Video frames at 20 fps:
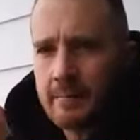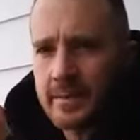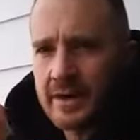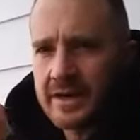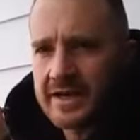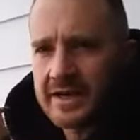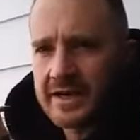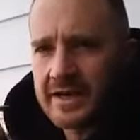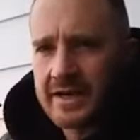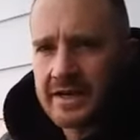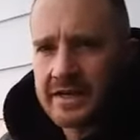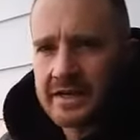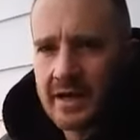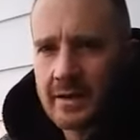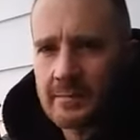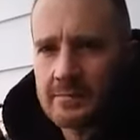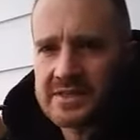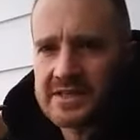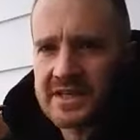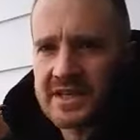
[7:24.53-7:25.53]
but it, it
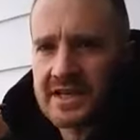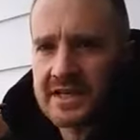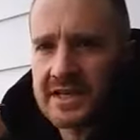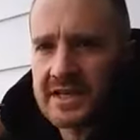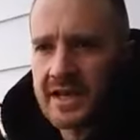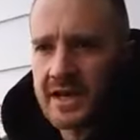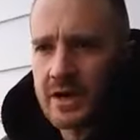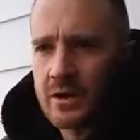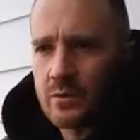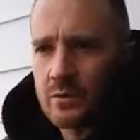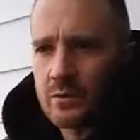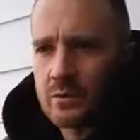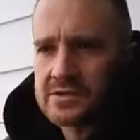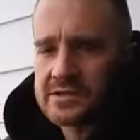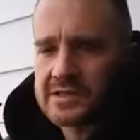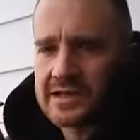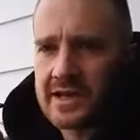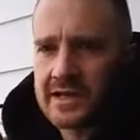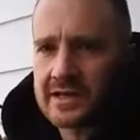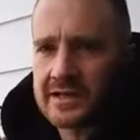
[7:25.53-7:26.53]
comes in and out
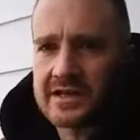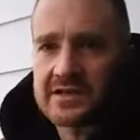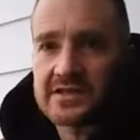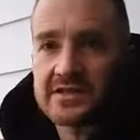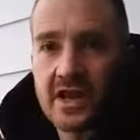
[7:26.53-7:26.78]
slightly.